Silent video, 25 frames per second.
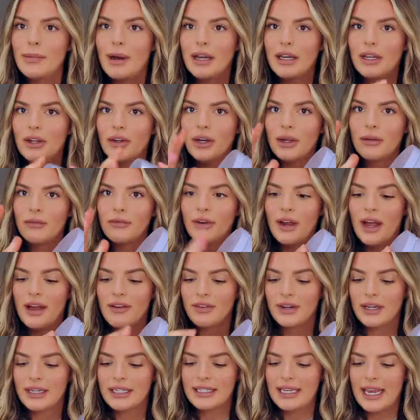body cream for
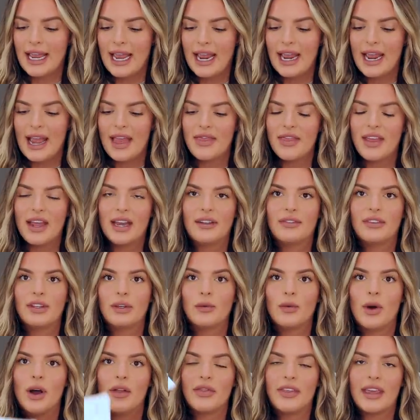every day. And then if you
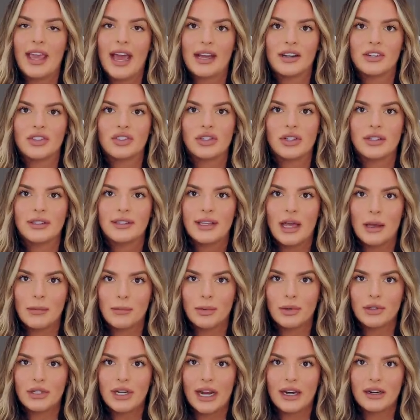want the extra sun
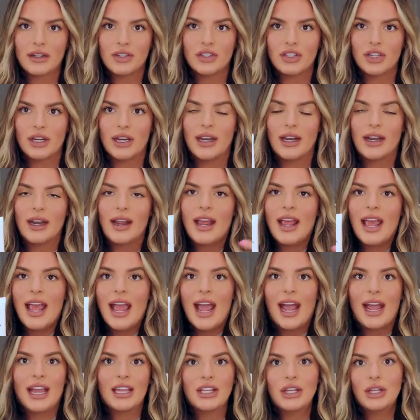protection
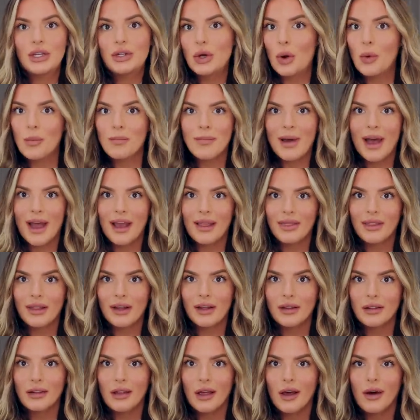and you don't mind the
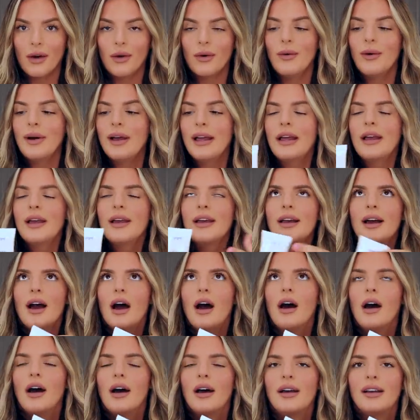glow,
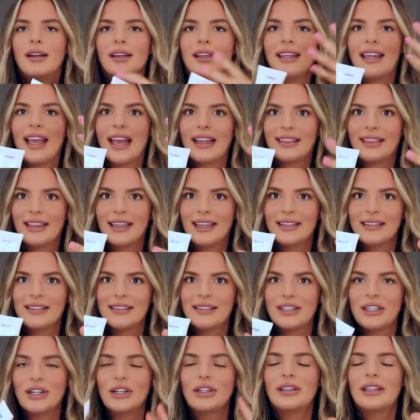oh, get
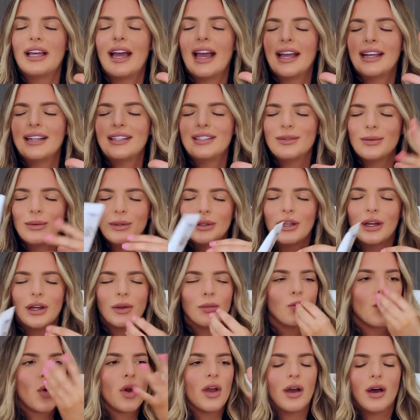this. Your legs will
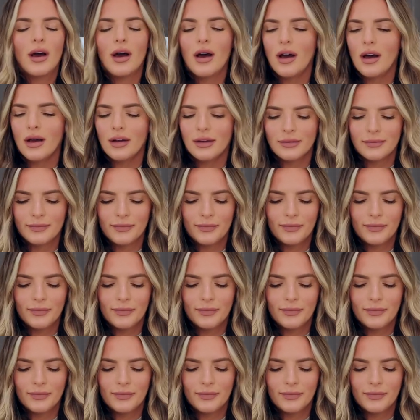look, oh,